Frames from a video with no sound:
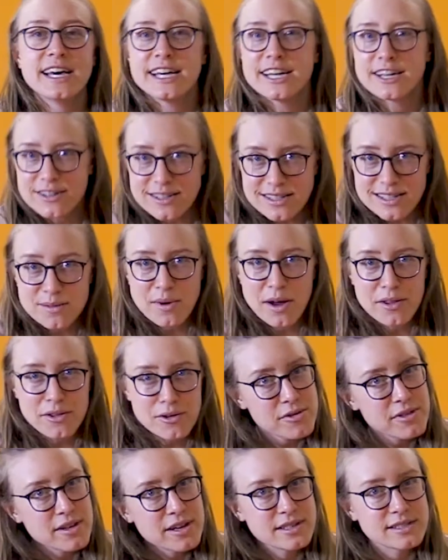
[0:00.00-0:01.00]
Here are some other
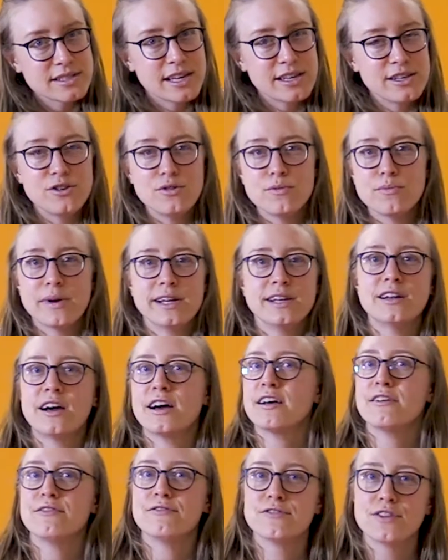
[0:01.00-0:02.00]
things that you might not
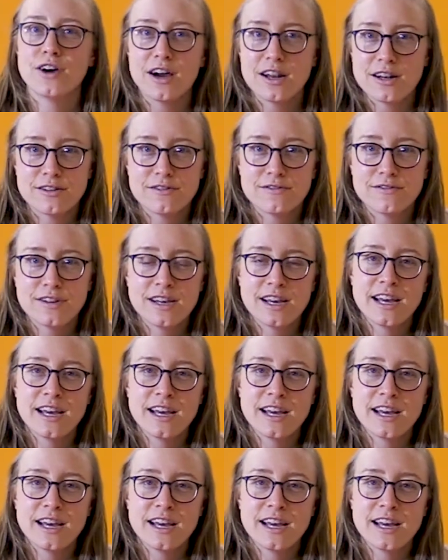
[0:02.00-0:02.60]
have thought of